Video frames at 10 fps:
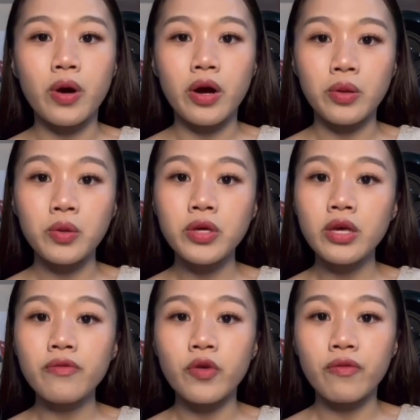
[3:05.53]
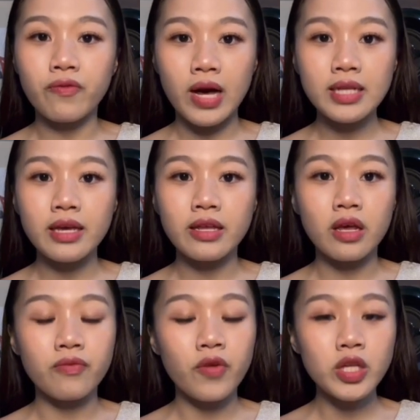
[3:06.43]
are looking for fun and
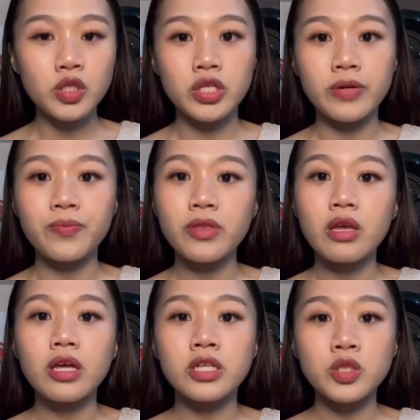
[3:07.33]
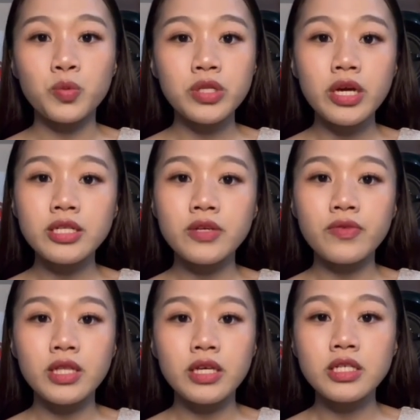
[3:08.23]
adventure. These water
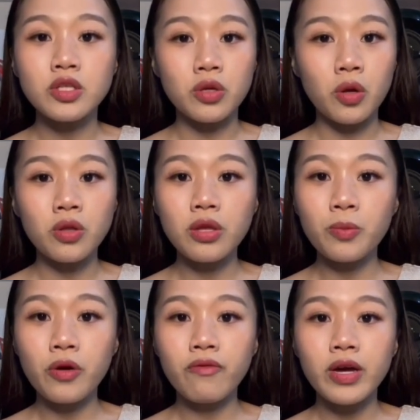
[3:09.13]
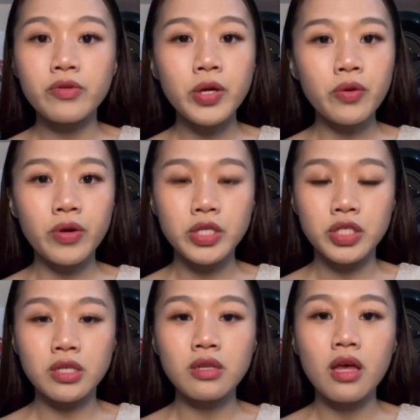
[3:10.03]
activities not only provide
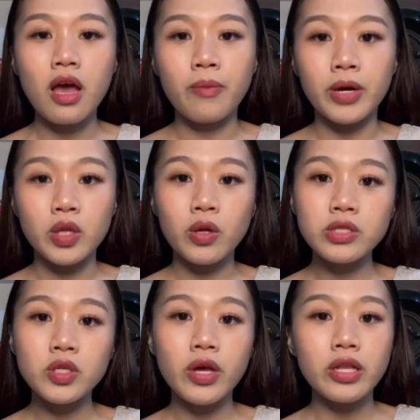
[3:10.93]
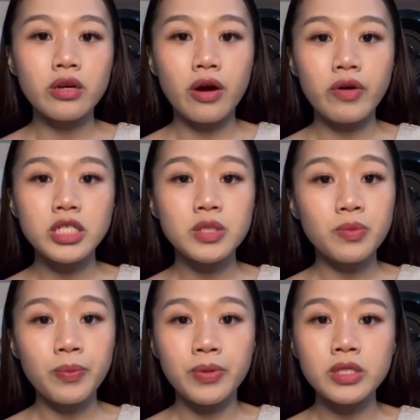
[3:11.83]
recreation but also encourage
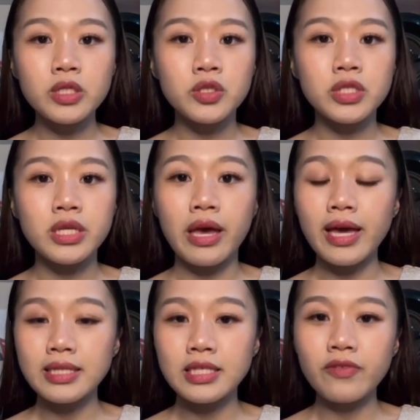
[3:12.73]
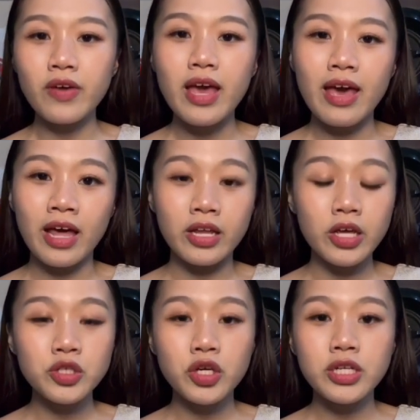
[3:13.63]
people to stay active and
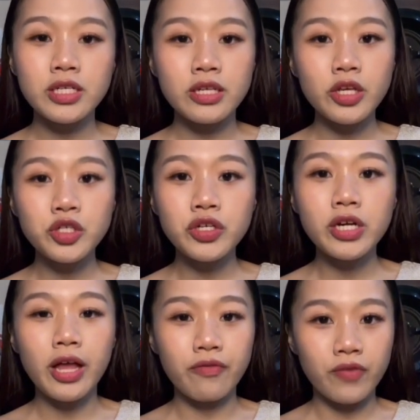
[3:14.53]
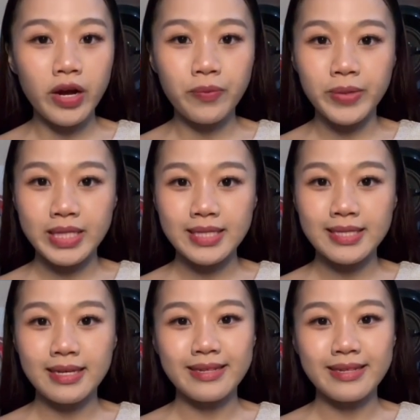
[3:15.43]
enjoy the natural environment.